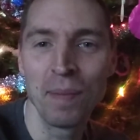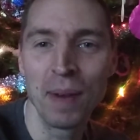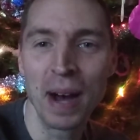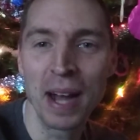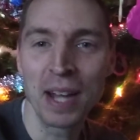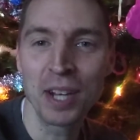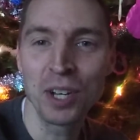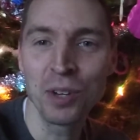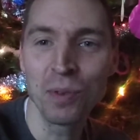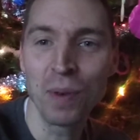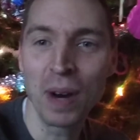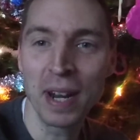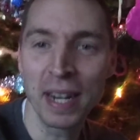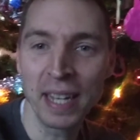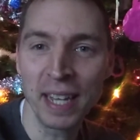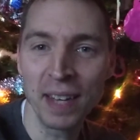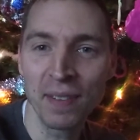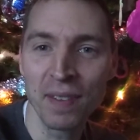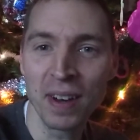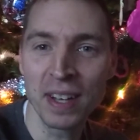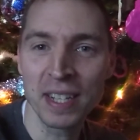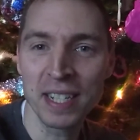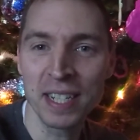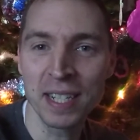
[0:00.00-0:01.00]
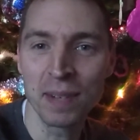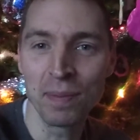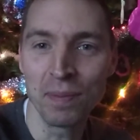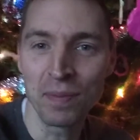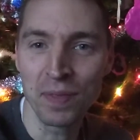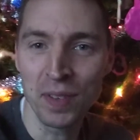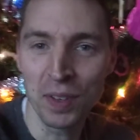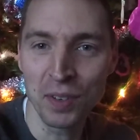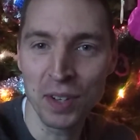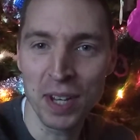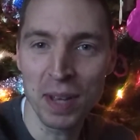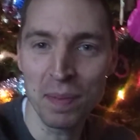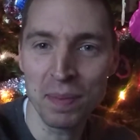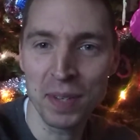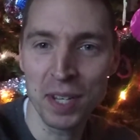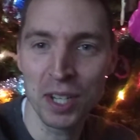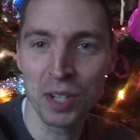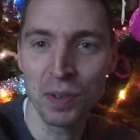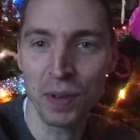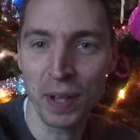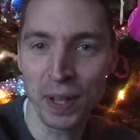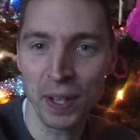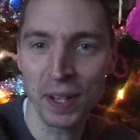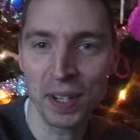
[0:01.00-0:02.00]
I do want to give us some few tips as
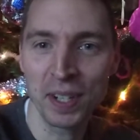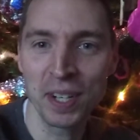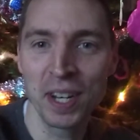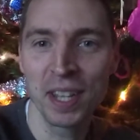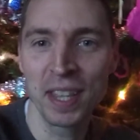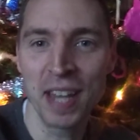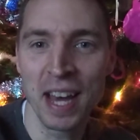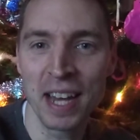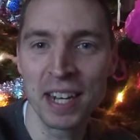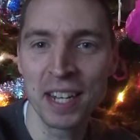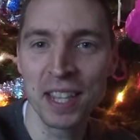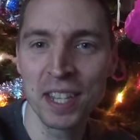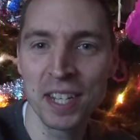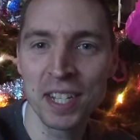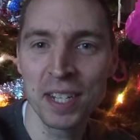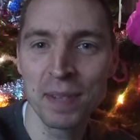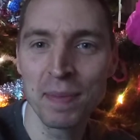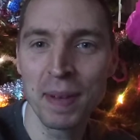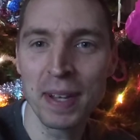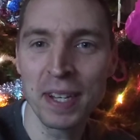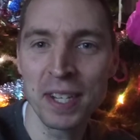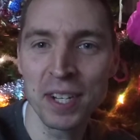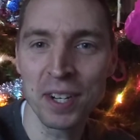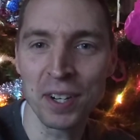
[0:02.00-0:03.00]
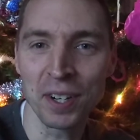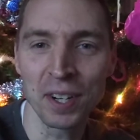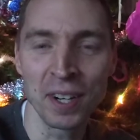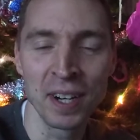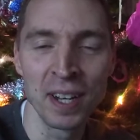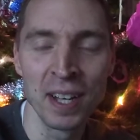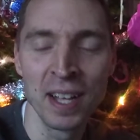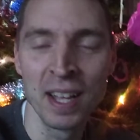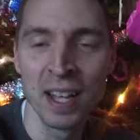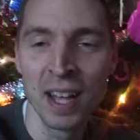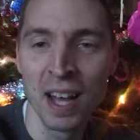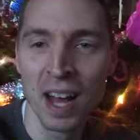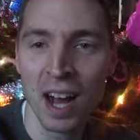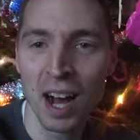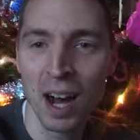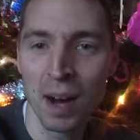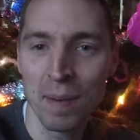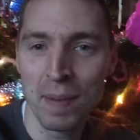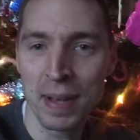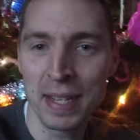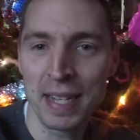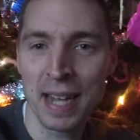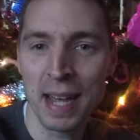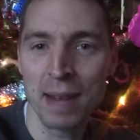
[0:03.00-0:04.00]
we look to the end of the semester.
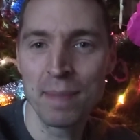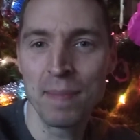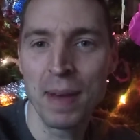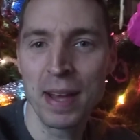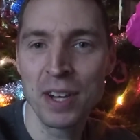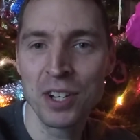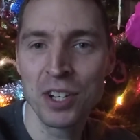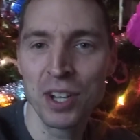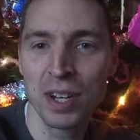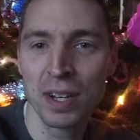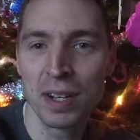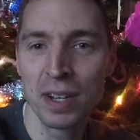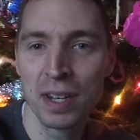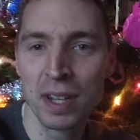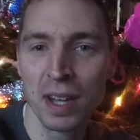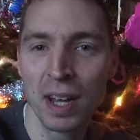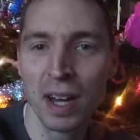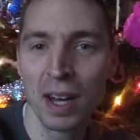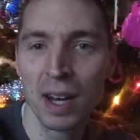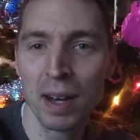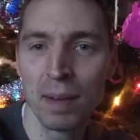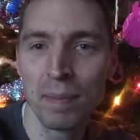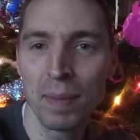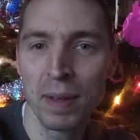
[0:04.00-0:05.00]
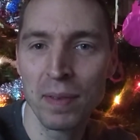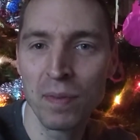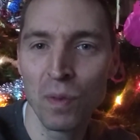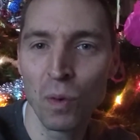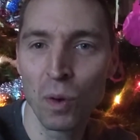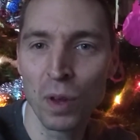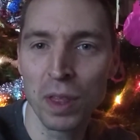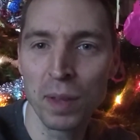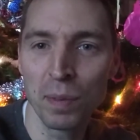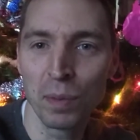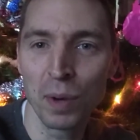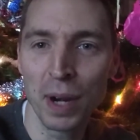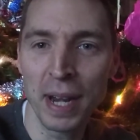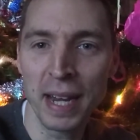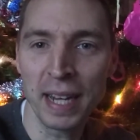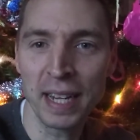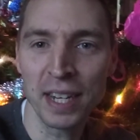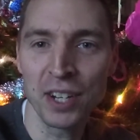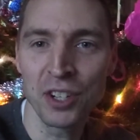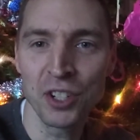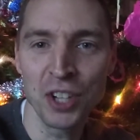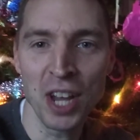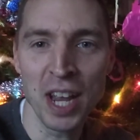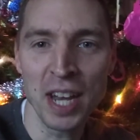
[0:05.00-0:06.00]
As I had mentioned before the break,
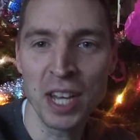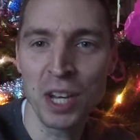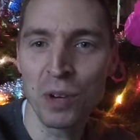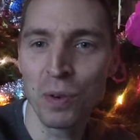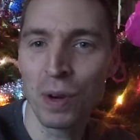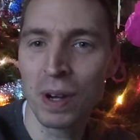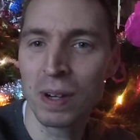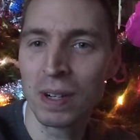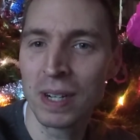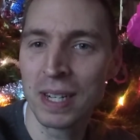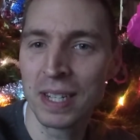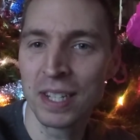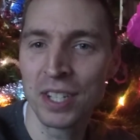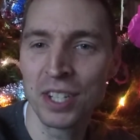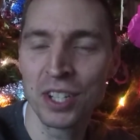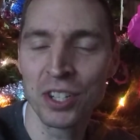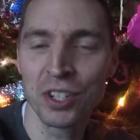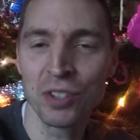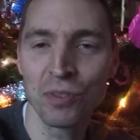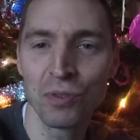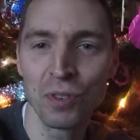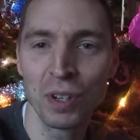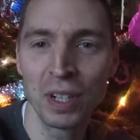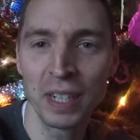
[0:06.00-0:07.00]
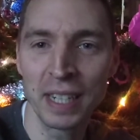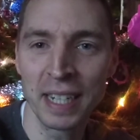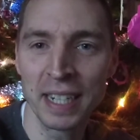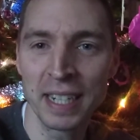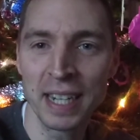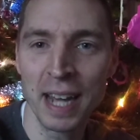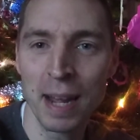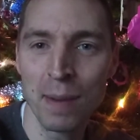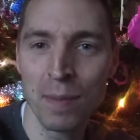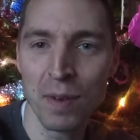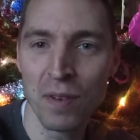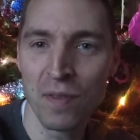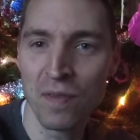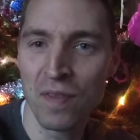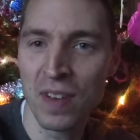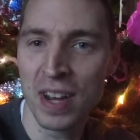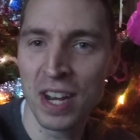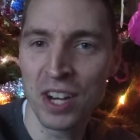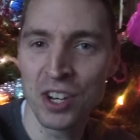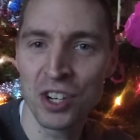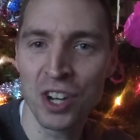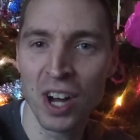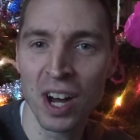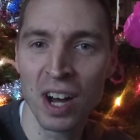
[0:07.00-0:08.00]
January is just really a time to
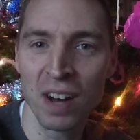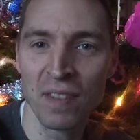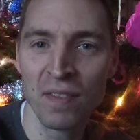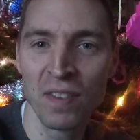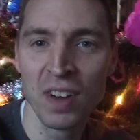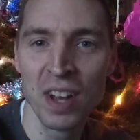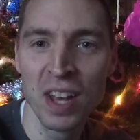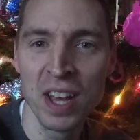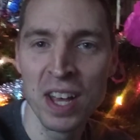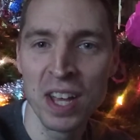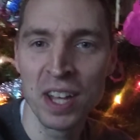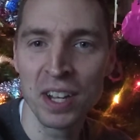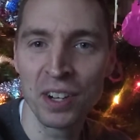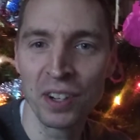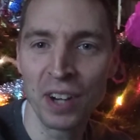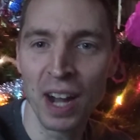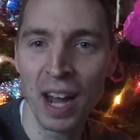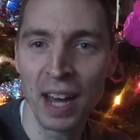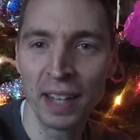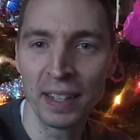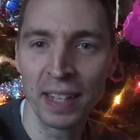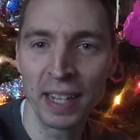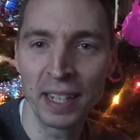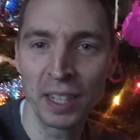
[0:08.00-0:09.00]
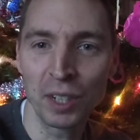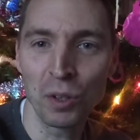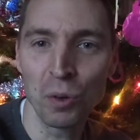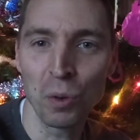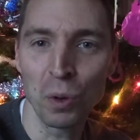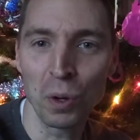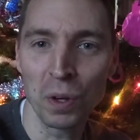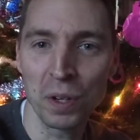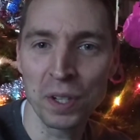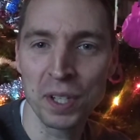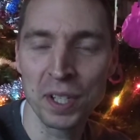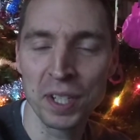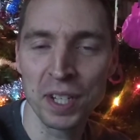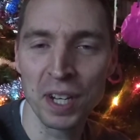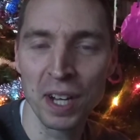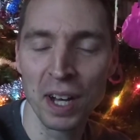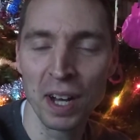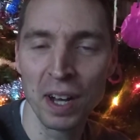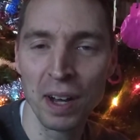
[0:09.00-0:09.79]
finish off your online course.